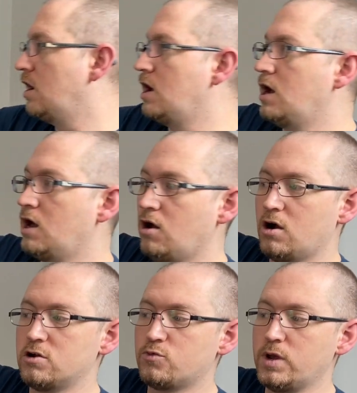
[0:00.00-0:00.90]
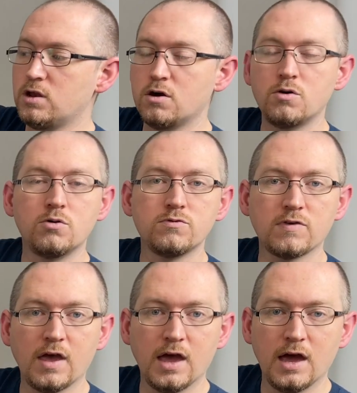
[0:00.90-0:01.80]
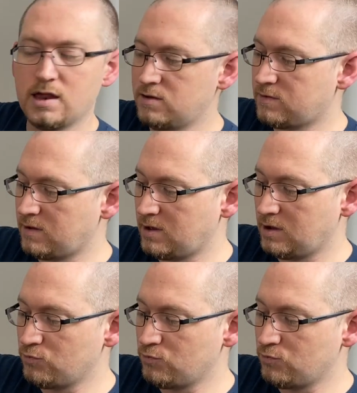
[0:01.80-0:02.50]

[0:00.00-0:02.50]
uh, Arduinos and uh,